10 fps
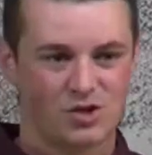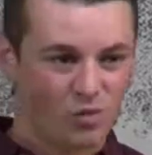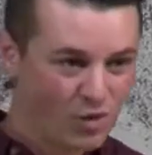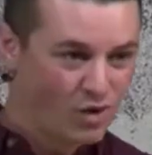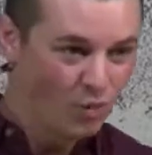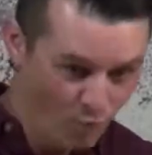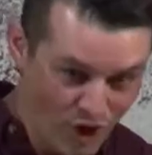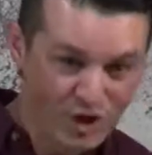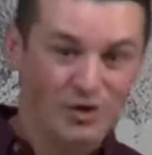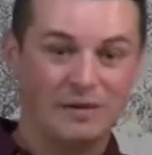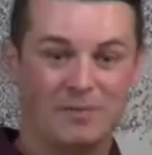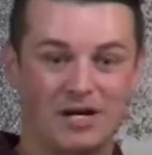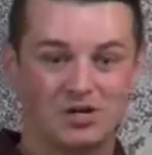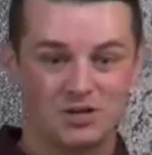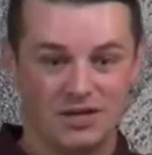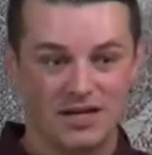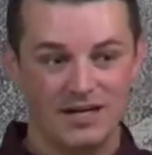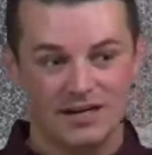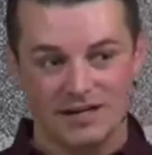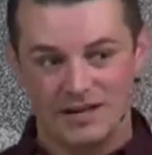So we're doing
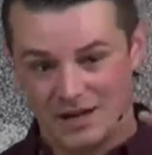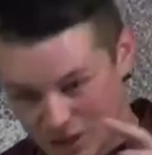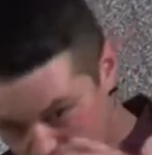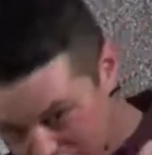ministry and